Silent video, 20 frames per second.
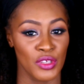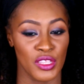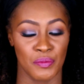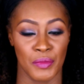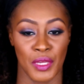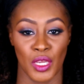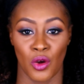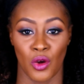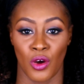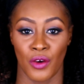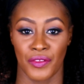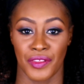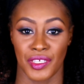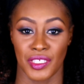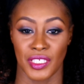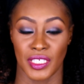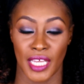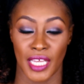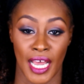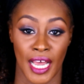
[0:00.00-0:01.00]
with me all
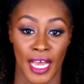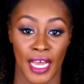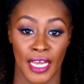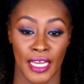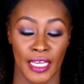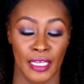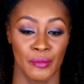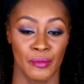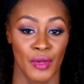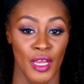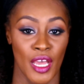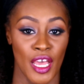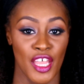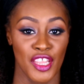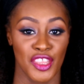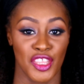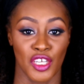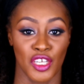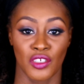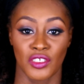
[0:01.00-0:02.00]
this time.
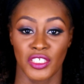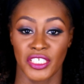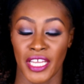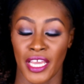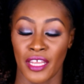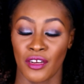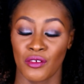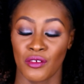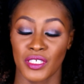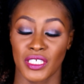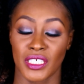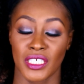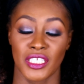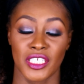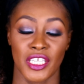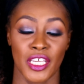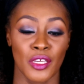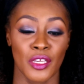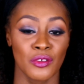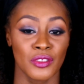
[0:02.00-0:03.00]
The channel is
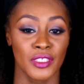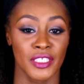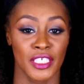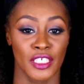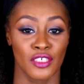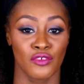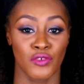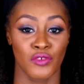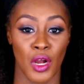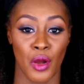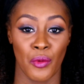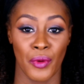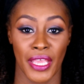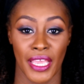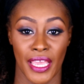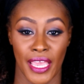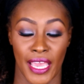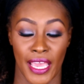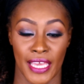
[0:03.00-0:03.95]
continually growing,